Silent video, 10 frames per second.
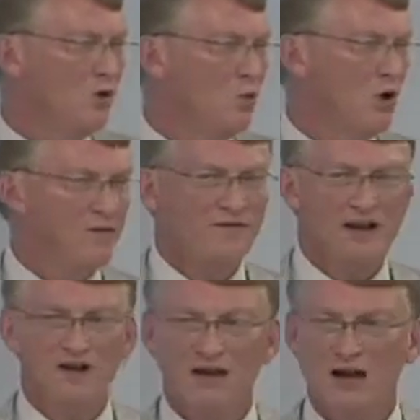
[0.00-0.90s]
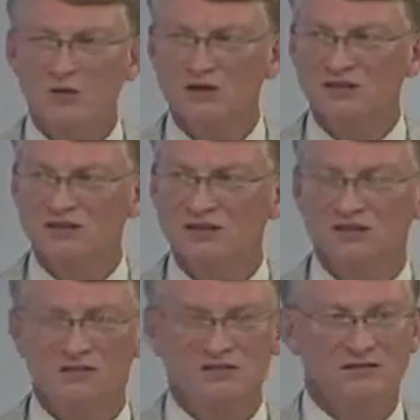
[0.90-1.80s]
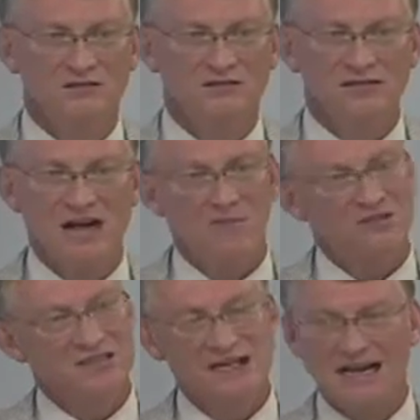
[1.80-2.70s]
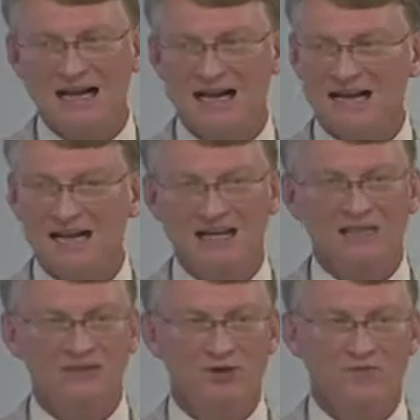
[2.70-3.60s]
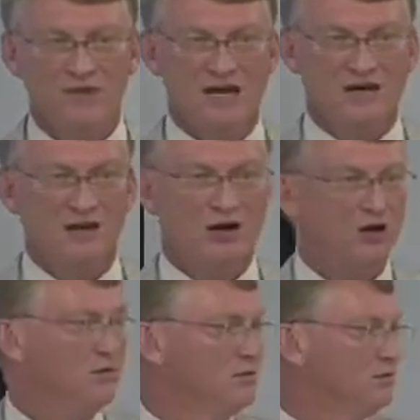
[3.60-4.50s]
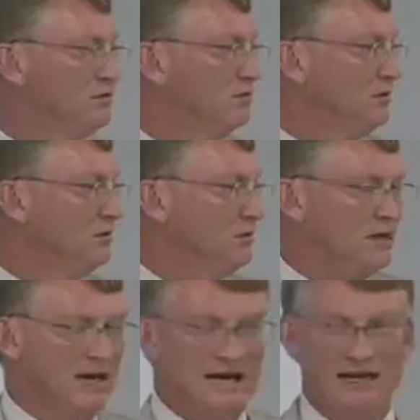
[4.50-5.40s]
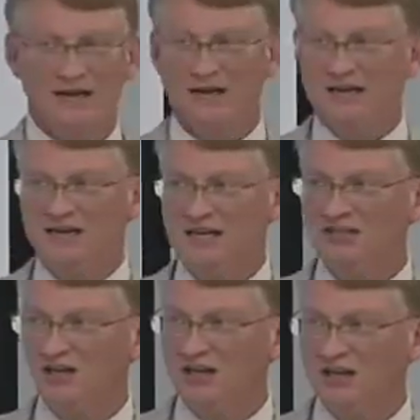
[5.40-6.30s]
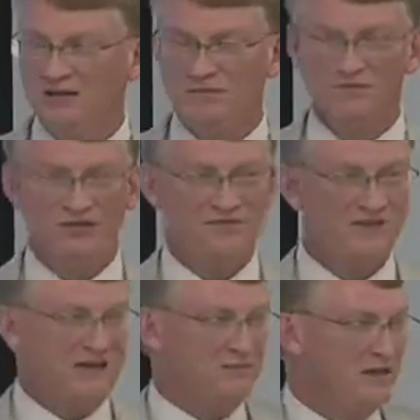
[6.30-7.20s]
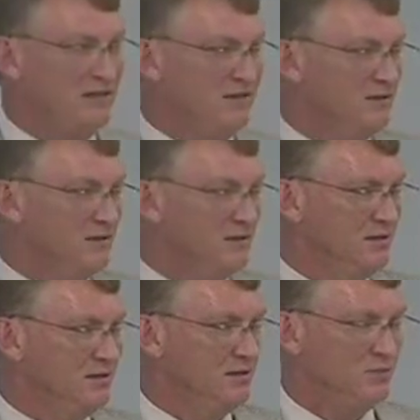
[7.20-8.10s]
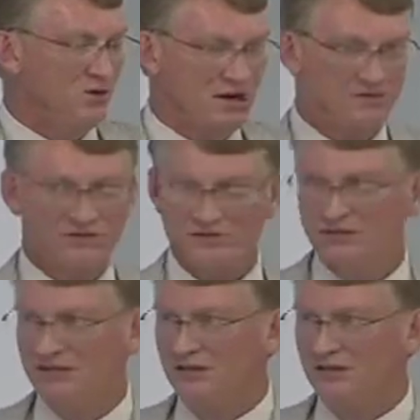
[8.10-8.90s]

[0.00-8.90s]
what we found out was that Cameron said, I can't get to school before 9 o'clock. And additionally, could you feed me breakfast?